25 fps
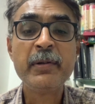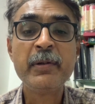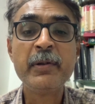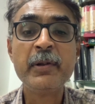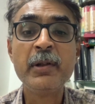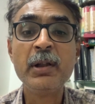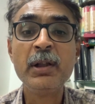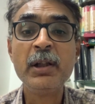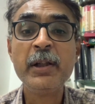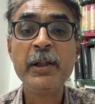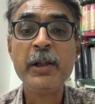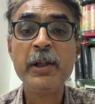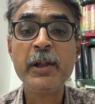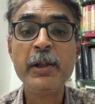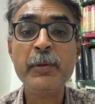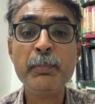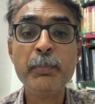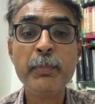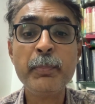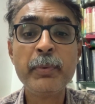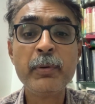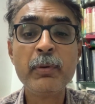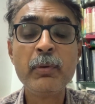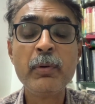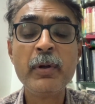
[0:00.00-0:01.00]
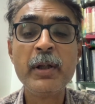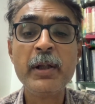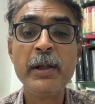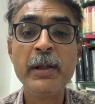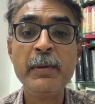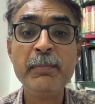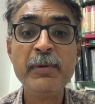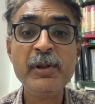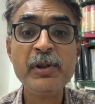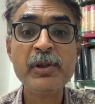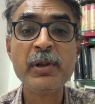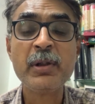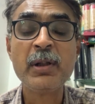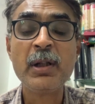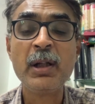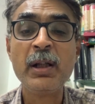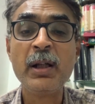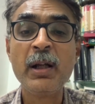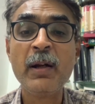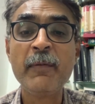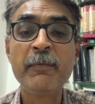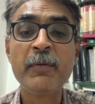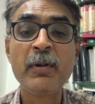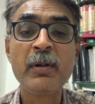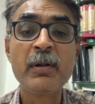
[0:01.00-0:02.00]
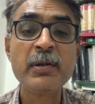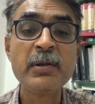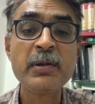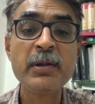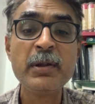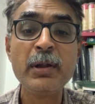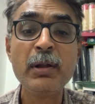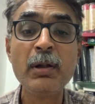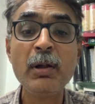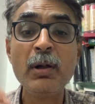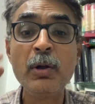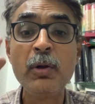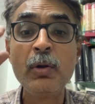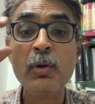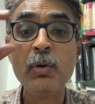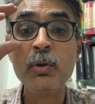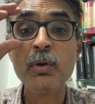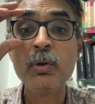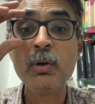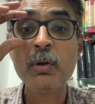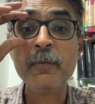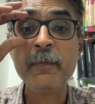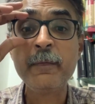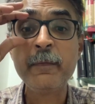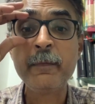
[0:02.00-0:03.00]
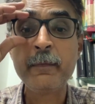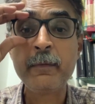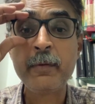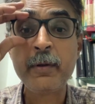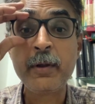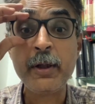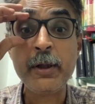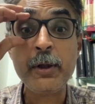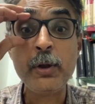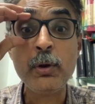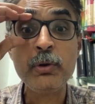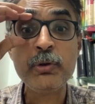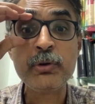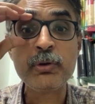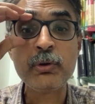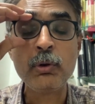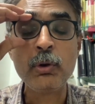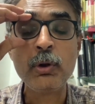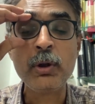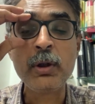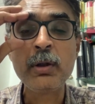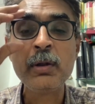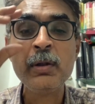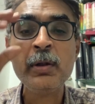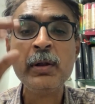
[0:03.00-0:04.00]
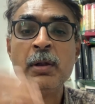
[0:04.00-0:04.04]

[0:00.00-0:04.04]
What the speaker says: really improved immediately after a single dose of creosote,